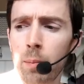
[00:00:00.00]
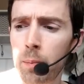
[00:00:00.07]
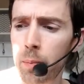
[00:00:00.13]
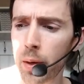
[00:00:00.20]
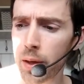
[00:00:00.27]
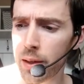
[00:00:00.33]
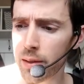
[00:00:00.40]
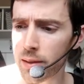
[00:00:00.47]

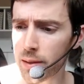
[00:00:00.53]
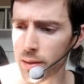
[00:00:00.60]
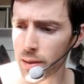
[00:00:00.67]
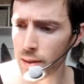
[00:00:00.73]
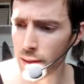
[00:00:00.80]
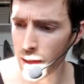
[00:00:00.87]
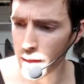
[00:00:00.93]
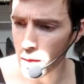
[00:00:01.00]
But it's
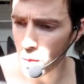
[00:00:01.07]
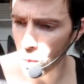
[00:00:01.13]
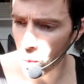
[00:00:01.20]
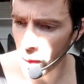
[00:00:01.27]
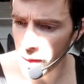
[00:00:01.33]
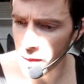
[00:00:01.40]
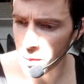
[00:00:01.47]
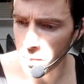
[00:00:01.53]
not
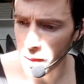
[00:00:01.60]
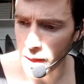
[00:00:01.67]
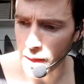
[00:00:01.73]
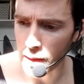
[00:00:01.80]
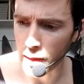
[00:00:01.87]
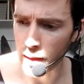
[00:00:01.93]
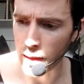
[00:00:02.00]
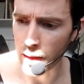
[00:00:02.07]
quite as
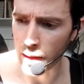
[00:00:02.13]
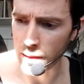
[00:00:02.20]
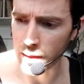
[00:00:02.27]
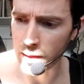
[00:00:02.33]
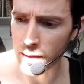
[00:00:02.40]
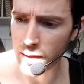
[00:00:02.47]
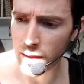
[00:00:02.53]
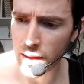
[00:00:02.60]
bad as
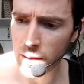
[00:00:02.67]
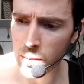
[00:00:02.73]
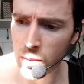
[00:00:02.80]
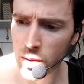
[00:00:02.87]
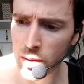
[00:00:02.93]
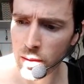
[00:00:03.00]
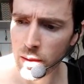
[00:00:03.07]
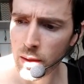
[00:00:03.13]
it
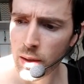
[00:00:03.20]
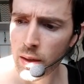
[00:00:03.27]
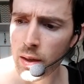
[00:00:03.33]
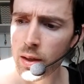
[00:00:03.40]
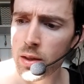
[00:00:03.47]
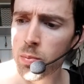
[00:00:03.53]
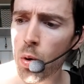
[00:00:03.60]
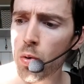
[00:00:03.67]
seems.
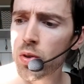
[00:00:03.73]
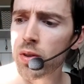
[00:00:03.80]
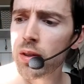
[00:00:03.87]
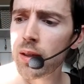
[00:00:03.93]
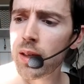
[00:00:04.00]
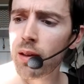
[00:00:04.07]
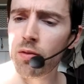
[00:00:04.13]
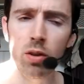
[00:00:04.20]
It's
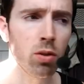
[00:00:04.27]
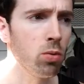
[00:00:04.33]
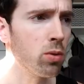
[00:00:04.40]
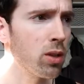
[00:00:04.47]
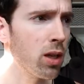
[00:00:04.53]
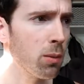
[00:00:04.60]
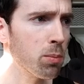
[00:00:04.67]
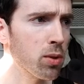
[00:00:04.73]
mostly giving you
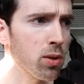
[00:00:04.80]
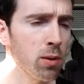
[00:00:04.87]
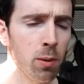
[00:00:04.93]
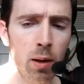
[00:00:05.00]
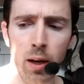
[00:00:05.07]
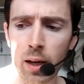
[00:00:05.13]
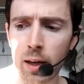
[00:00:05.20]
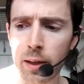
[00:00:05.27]
tips
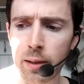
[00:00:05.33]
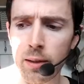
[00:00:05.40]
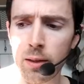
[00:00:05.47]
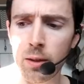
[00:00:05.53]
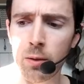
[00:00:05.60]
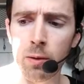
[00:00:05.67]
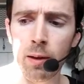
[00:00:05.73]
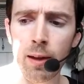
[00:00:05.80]
on,
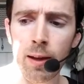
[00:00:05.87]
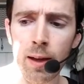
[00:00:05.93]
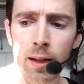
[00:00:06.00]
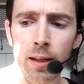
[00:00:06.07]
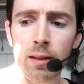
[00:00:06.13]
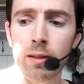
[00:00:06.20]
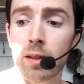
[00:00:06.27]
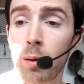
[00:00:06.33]

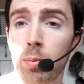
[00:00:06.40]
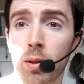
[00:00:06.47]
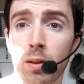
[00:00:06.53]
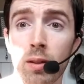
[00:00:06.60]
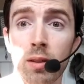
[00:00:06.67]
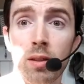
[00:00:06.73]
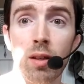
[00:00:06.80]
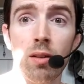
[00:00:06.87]
hey,
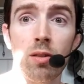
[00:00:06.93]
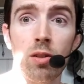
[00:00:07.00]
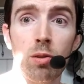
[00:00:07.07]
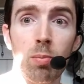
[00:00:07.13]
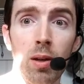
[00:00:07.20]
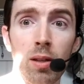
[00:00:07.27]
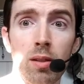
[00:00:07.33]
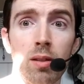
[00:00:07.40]
typically studs are
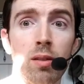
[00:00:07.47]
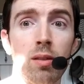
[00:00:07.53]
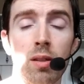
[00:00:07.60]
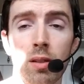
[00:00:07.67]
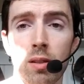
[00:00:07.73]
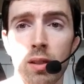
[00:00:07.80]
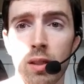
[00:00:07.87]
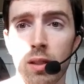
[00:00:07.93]
spaced
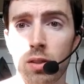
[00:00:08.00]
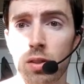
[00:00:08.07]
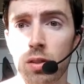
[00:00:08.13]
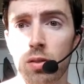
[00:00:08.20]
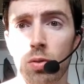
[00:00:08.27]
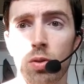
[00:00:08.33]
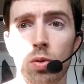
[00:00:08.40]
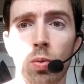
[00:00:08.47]
16
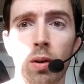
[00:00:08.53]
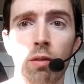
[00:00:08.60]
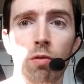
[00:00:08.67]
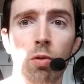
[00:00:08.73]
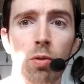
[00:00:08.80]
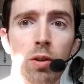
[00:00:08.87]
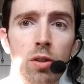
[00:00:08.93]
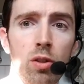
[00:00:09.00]
inches or
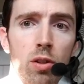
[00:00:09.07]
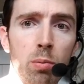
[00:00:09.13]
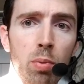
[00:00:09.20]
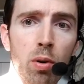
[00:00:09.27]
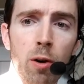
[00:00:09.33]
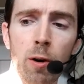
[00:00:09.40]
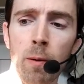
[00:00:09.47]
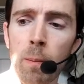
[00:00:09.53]
24 inches
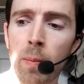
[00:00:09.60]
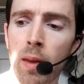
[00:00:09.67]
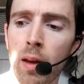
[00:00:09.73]
apart.